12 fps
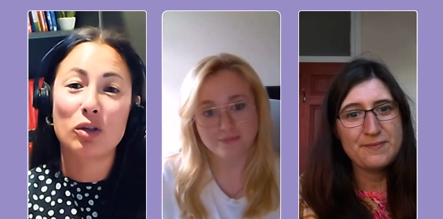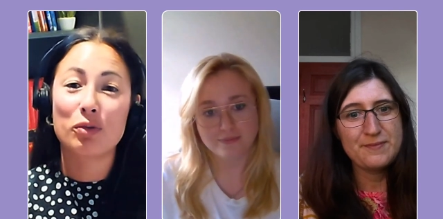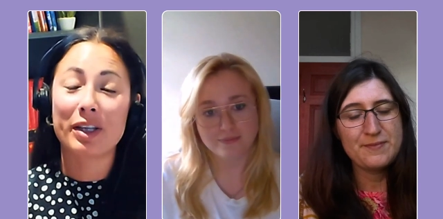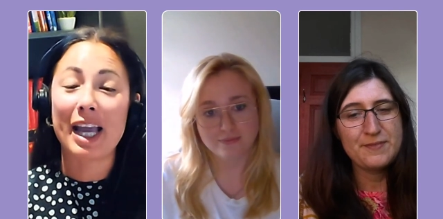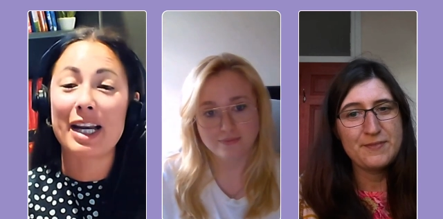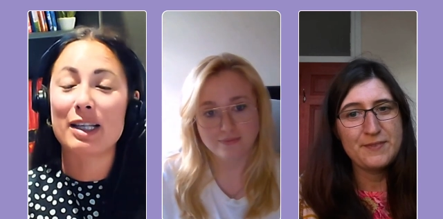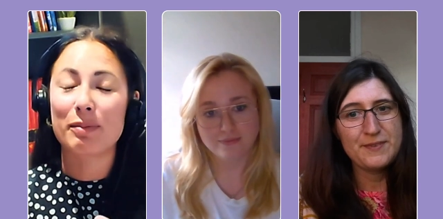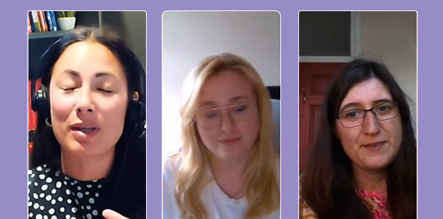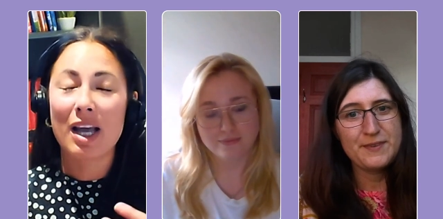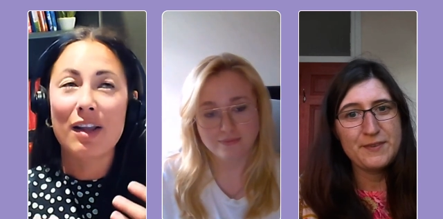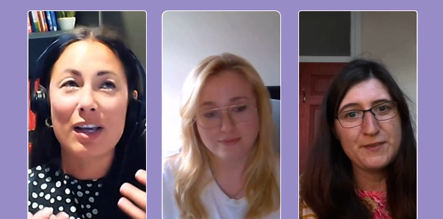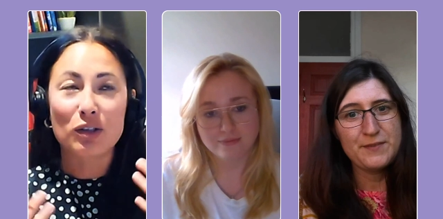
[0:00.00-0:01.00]
Speaker 1: And so again, it's
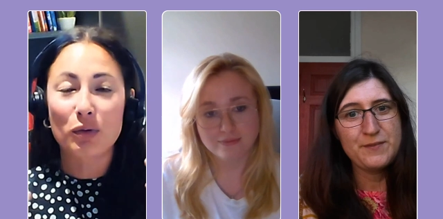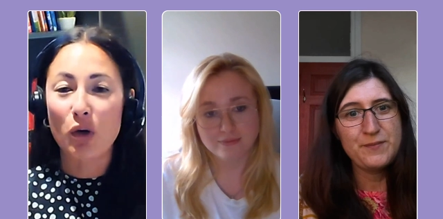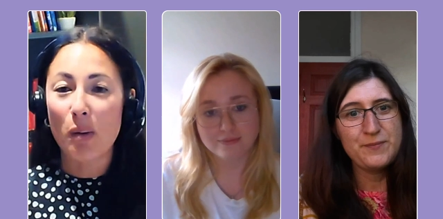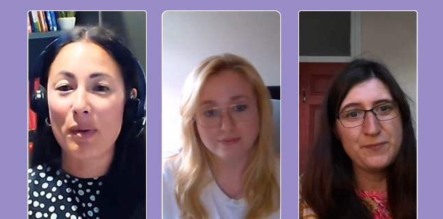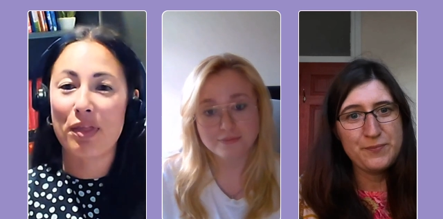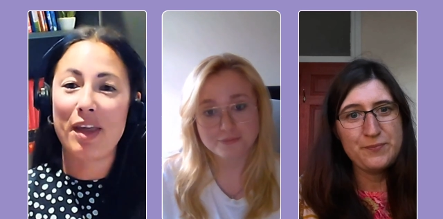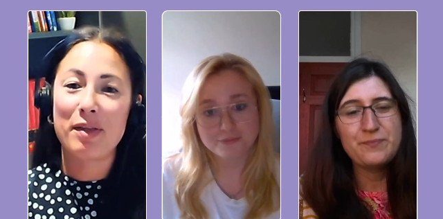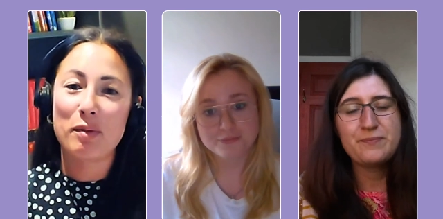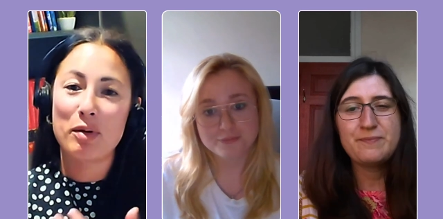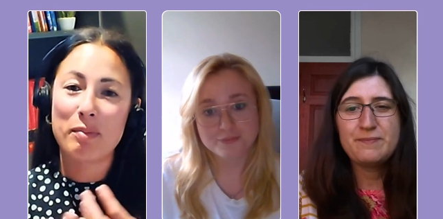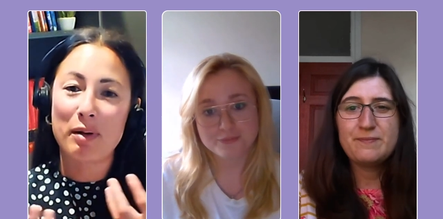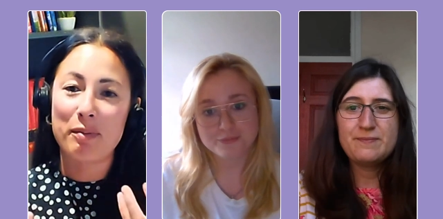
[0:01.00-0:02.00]
that sort of common
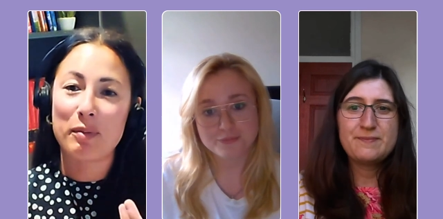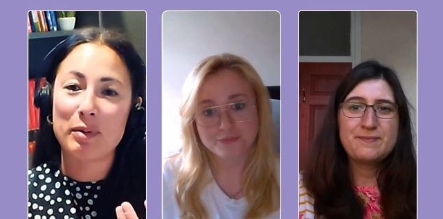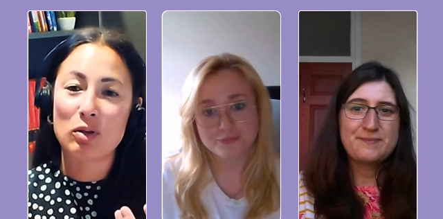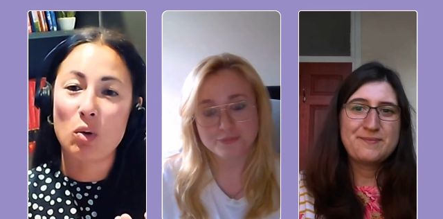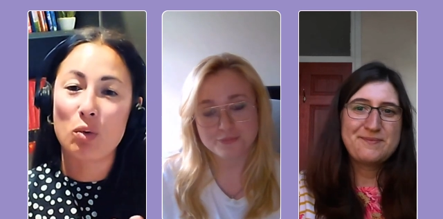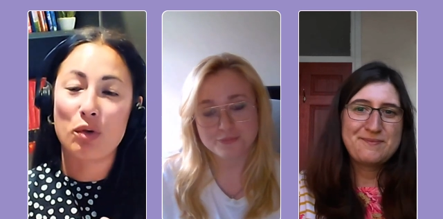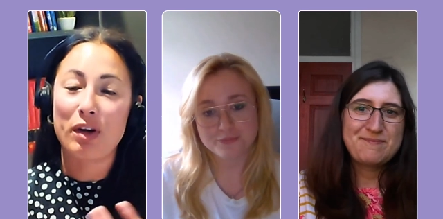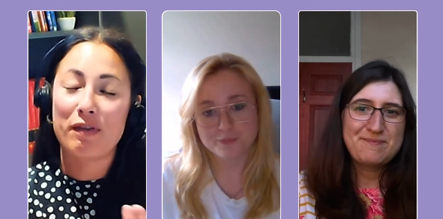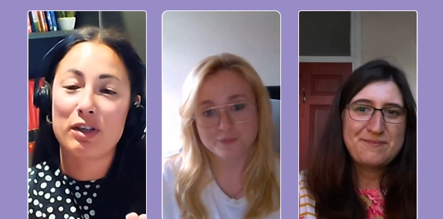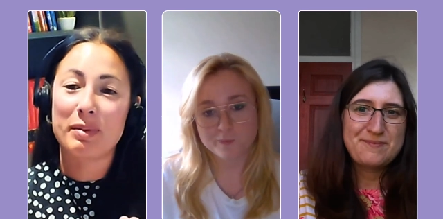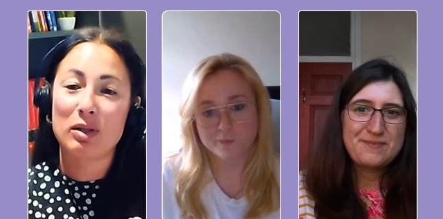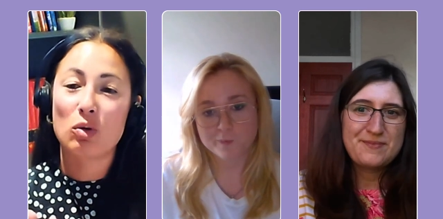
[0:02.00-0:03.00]
thing that we both, all
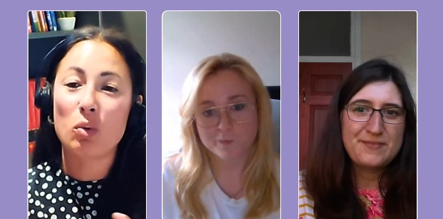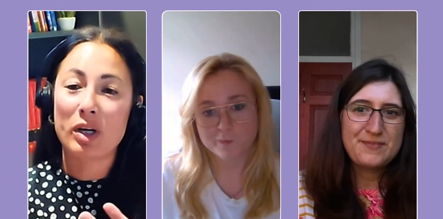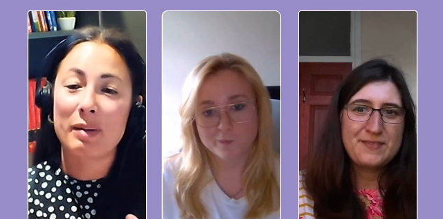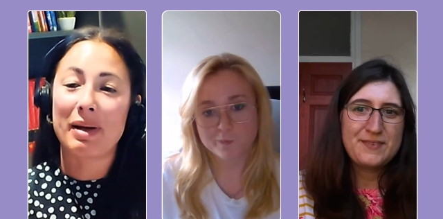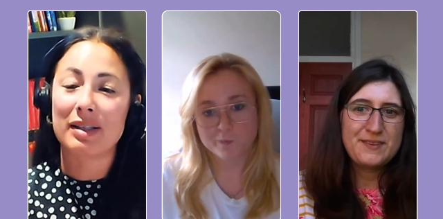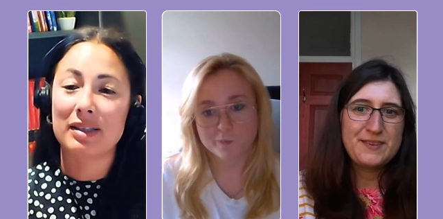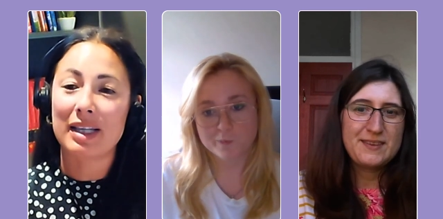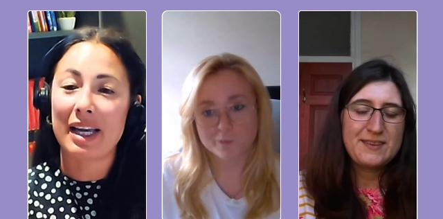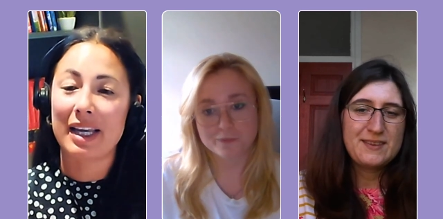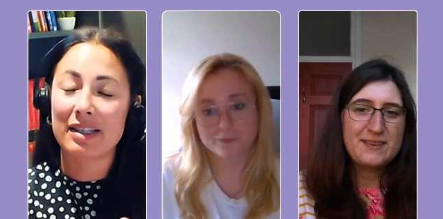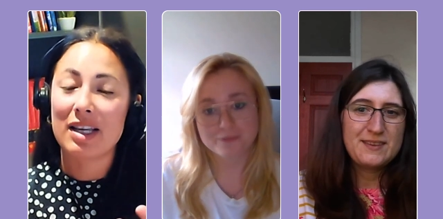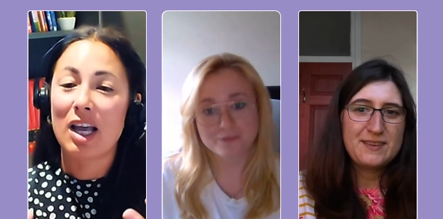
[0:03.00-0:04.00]
three of us, have been talking about
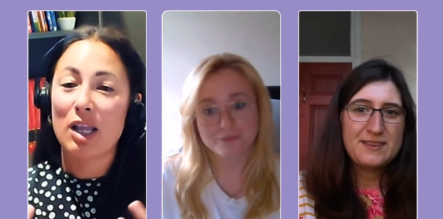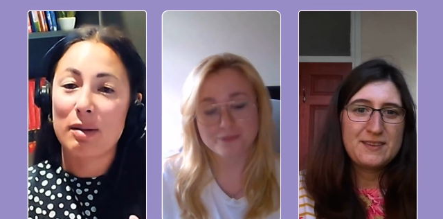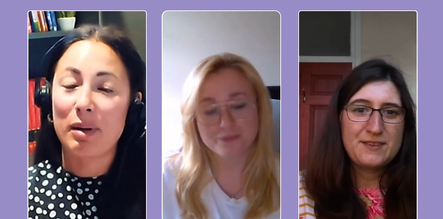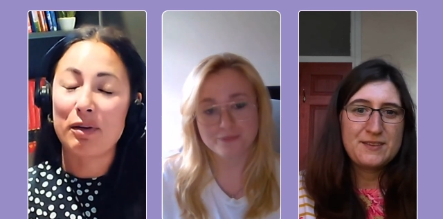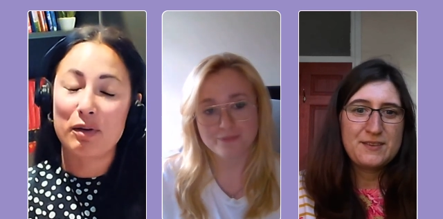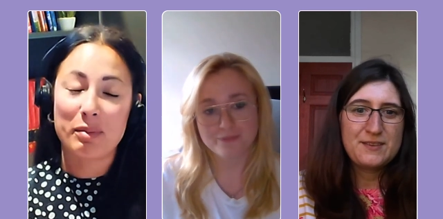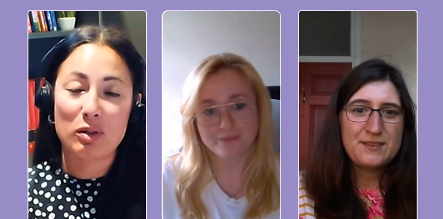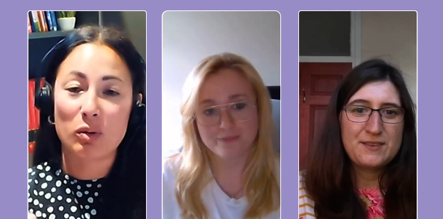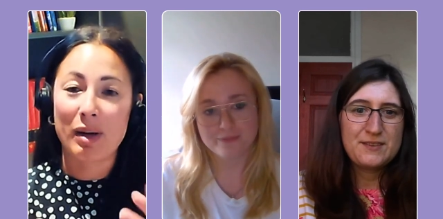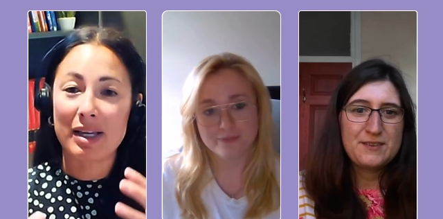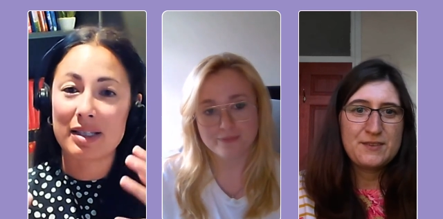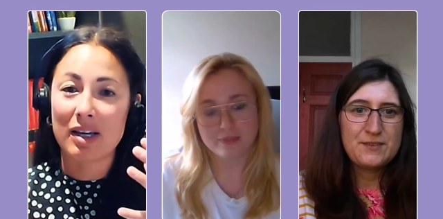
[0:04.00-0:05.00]
today, is the both of you have been
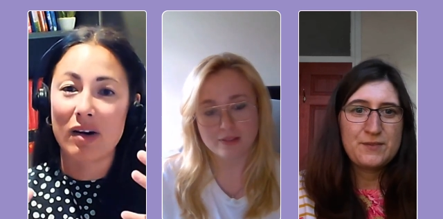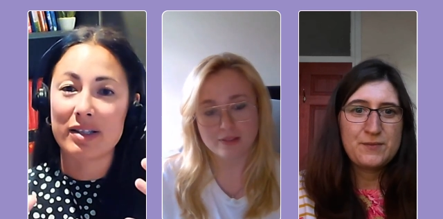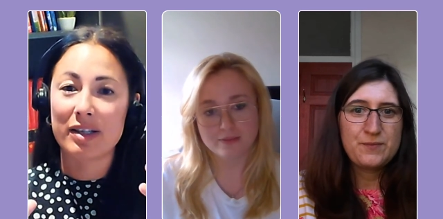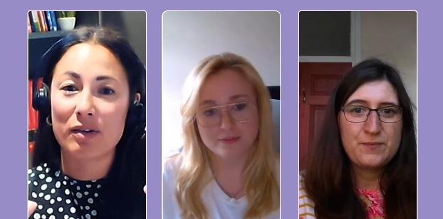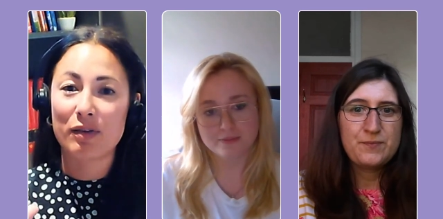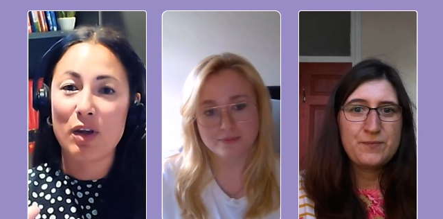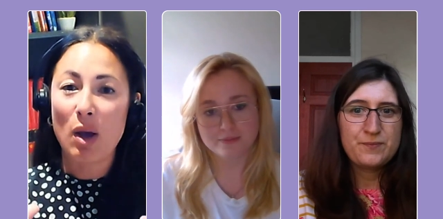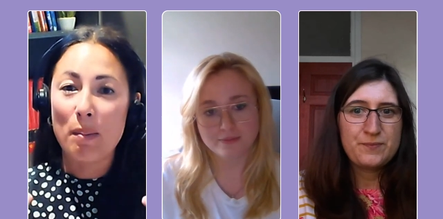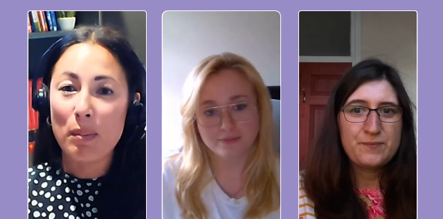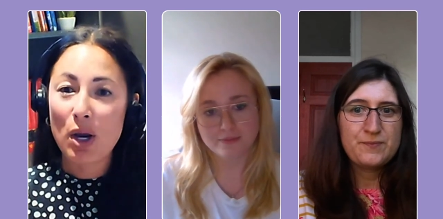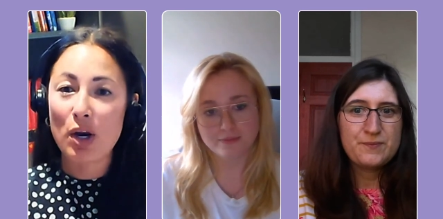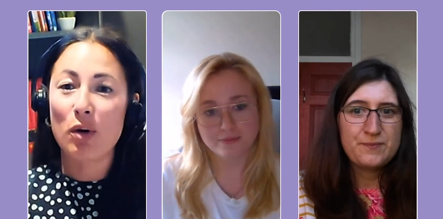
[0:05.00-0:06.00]
talking about is the idea of
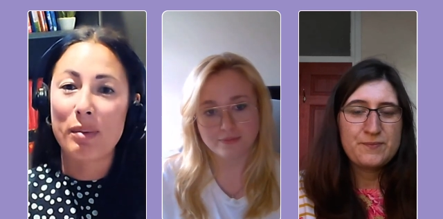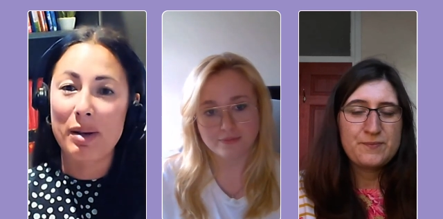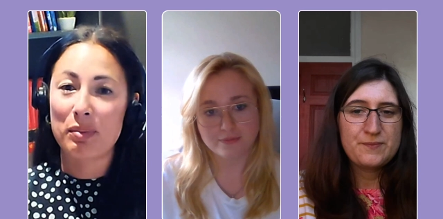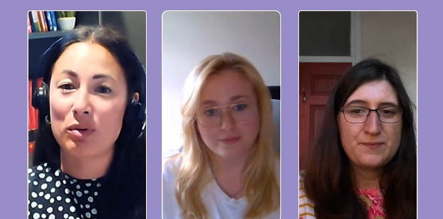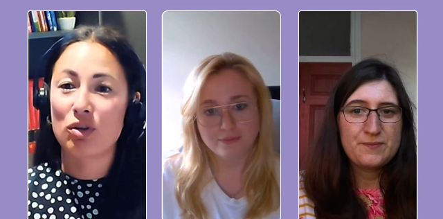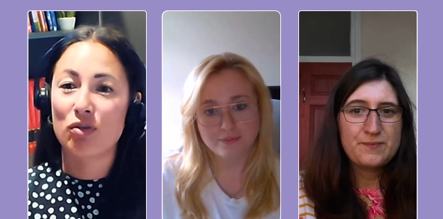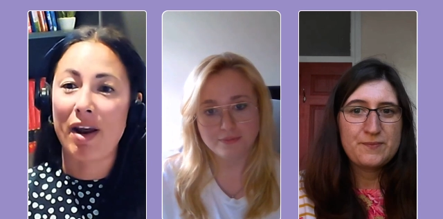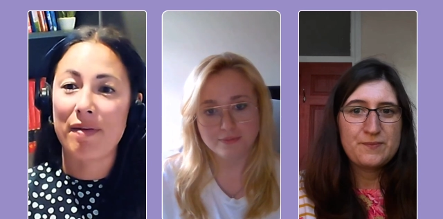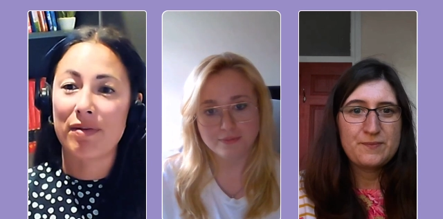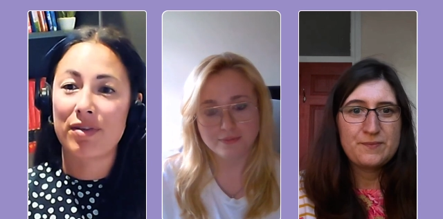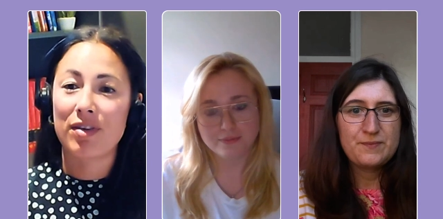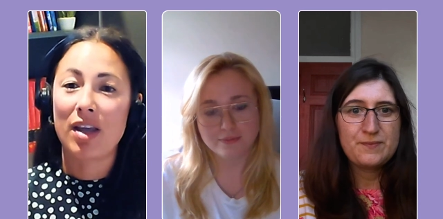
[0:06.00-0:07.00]
putting on people's
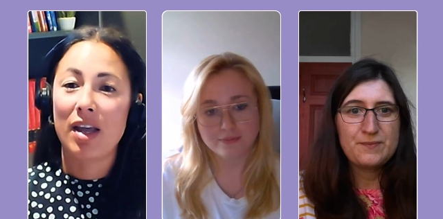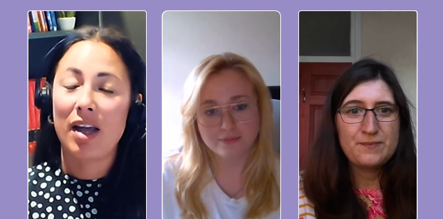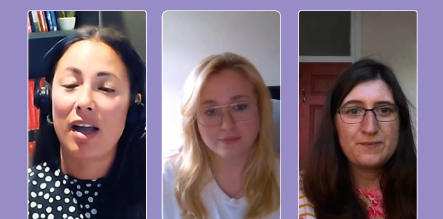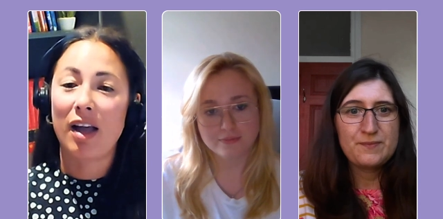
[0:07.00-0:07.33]
strengths.